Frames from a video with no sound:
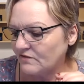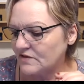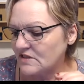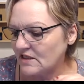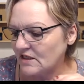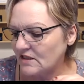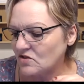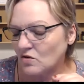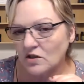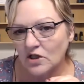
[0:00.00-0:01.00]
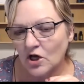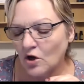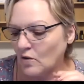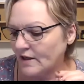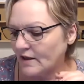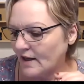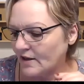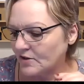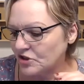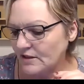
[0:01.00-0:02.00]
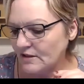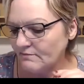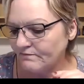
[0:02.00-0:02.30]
fatigued or low in energy.